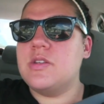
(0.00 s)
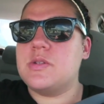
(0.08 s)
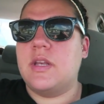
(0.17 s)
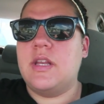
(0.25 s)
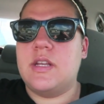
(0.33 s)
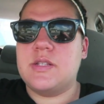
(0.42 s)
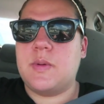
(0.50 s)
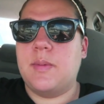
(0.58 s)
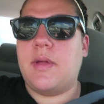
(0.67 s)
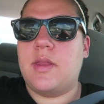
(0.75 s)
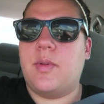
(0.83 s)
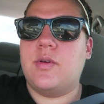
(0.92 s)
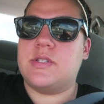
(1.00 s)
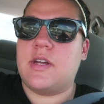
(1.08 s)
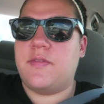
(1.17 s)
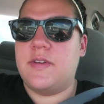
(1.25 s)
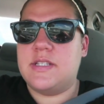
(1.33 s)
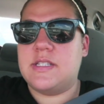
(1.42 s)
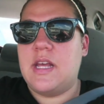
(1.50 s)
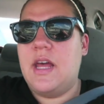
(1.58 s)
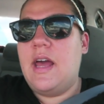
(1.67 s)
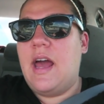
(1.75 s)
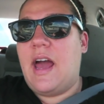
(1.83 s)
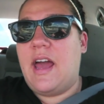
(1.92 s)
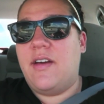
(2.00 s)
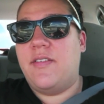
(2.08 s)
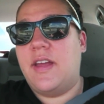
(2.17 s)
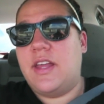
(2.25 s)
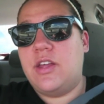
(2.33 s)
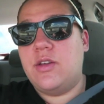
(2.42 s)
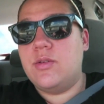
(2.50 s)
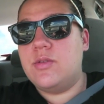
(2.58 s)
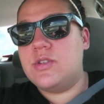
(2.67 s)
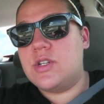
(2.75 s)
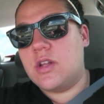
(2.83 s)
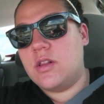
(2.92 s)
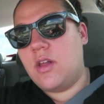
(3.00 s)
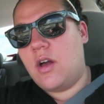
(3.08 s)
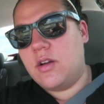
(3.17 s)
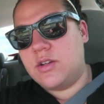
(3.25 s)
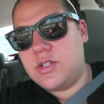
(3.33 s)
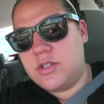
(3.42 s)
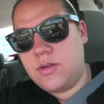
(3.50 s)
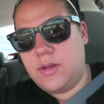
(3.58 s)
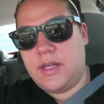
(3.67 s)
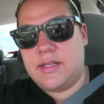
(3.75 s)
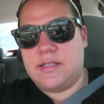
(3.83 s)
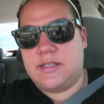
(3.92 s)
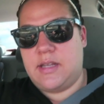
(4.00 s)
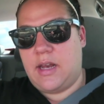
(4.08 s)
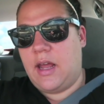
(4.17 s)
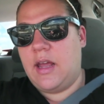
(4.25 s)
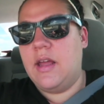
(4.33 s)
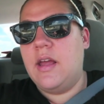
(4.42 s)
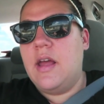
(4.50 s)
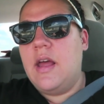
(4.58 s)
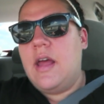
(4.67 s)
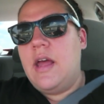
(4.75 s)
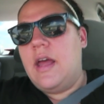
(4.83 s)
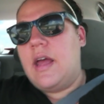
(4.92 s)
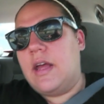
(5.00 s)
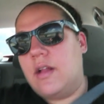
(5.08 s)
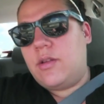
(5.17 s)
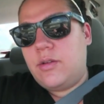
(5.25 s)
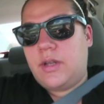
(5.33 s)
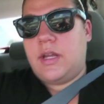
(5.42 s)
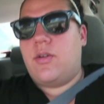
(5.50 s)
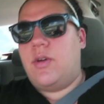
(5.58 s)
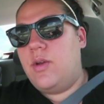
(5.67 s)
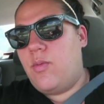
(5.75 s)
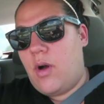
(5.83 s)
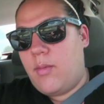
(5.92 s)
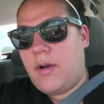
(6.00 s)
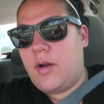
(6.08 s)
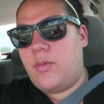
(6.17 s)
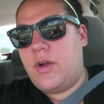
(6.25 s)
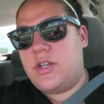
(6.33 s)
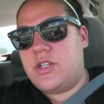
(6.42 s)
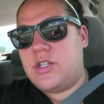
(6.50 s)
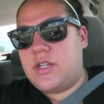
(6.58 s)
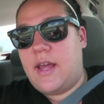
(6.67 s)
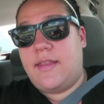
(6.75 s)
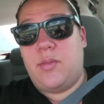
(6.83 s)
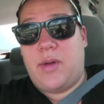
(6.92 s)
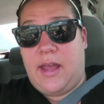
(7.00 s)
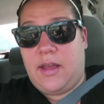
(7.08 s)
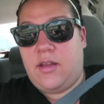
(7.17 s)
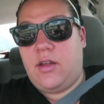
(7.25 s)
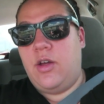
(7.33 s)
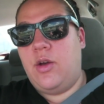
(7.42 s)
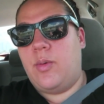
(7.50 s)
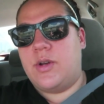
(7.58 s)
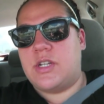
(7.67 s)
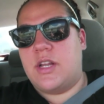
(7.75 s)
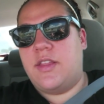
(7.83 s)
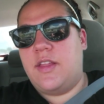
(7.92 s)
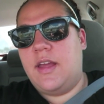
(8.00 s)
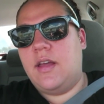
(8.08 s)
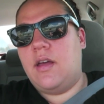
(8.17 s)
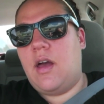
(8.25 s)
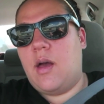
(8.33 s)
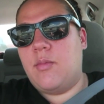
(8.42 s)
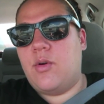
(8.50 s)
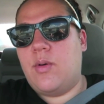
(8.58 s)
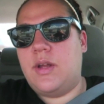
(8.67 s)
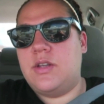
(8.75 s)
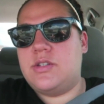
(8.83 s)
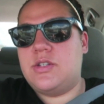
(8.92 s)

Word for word: So I need to swing by the post office. I have a huge long to-do list today, including going to Walmart, which, and the bank, which I think I'm going